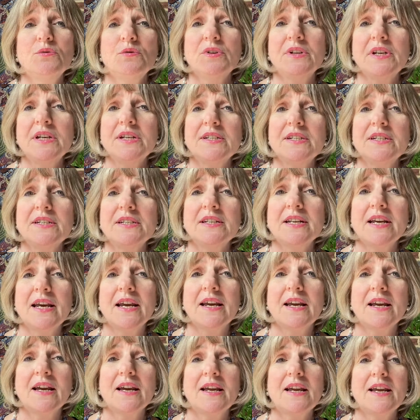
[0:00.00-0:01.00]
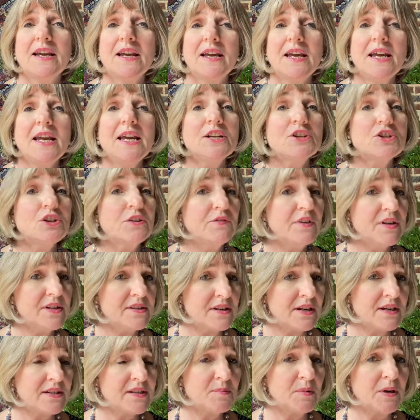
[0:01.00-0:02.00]
will need to take each of these
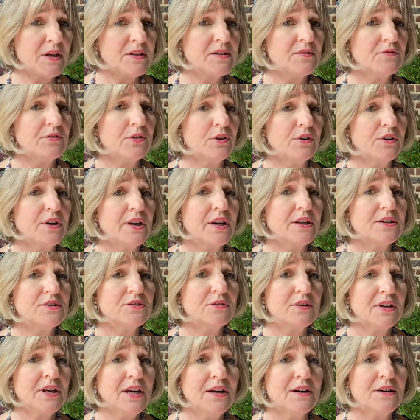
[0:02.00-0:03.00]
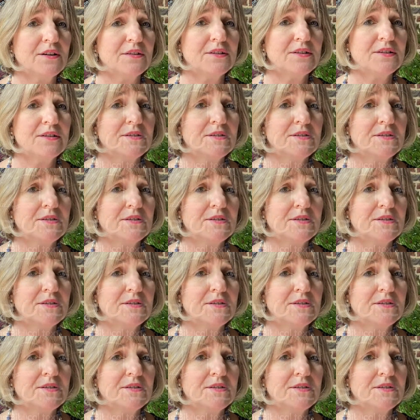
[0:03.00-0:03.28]
aspects of learning into account.